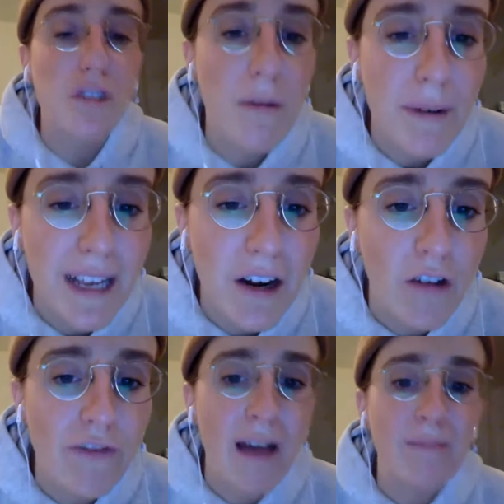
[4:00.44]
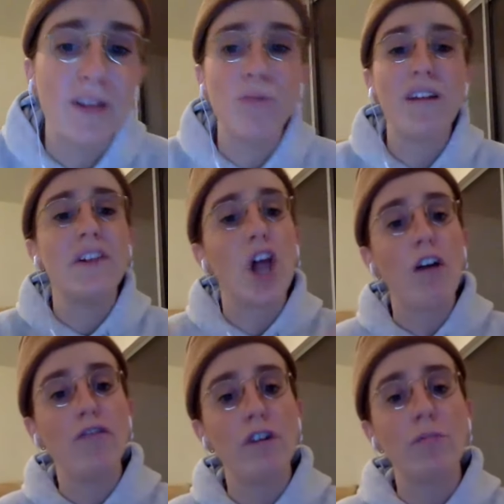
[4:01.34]
that somebody in her family would have a law
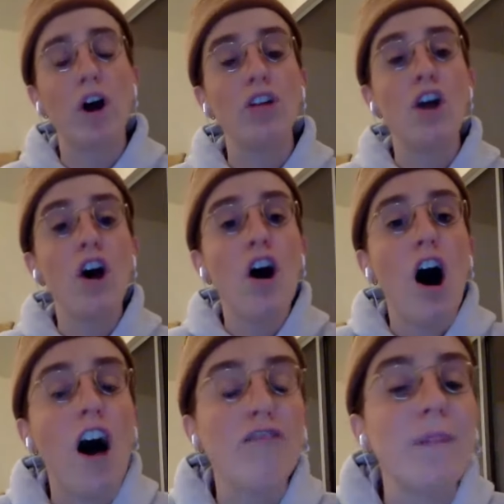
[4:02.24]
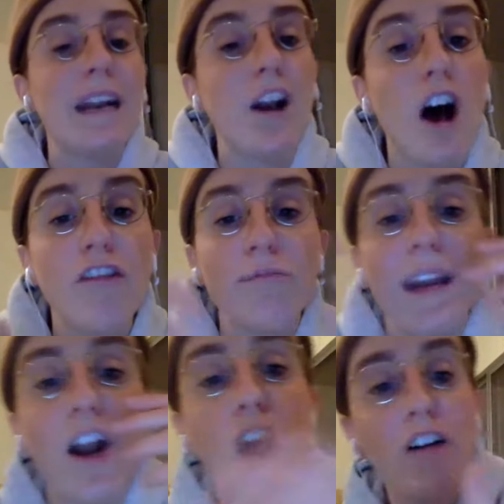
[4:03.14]
firm called Hoffman and
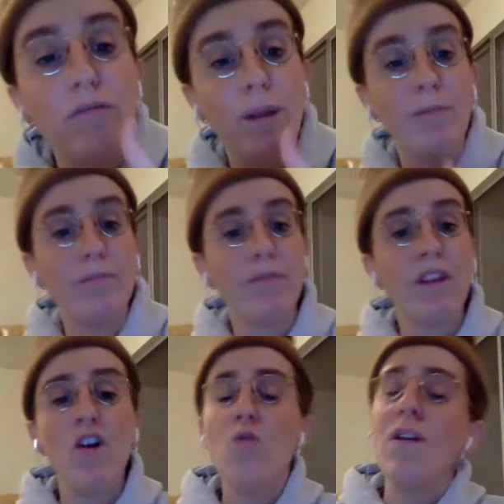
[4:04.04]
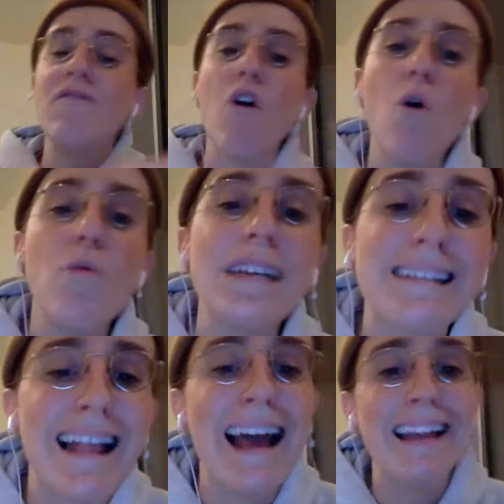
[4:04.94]
Hoffman and Hoffman. We've
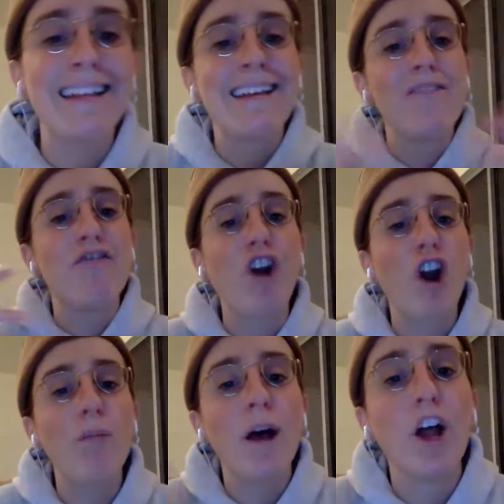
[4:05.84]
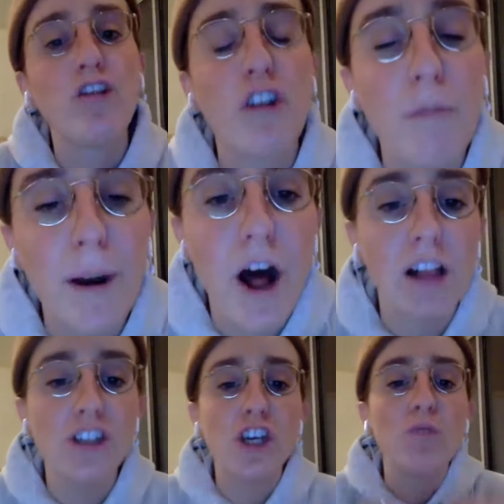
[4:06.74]
always liked firm
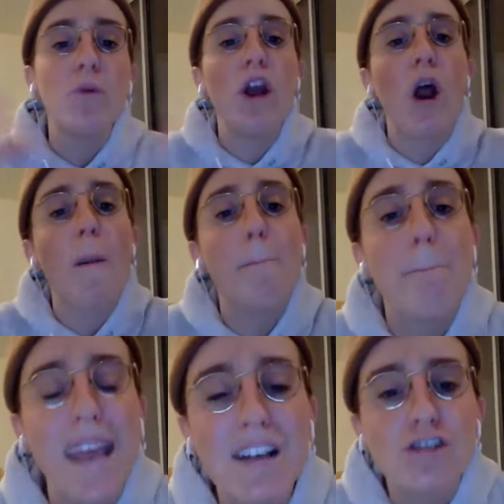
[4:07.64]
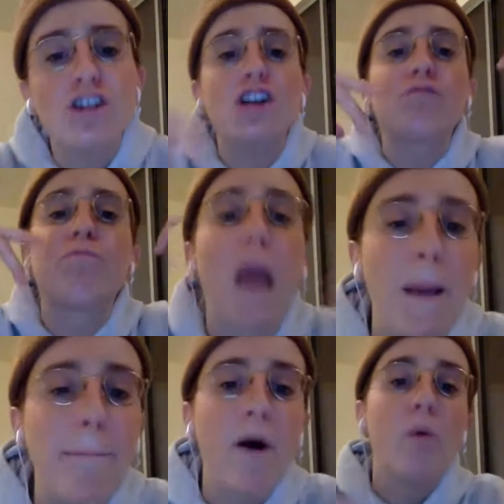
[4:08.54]
terminology. We are business
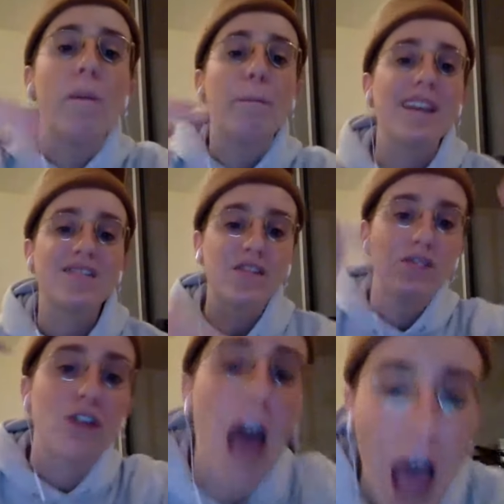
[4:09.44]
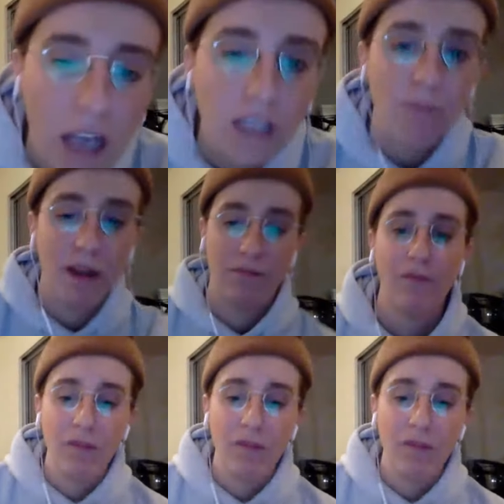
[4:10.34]
people with business acumen.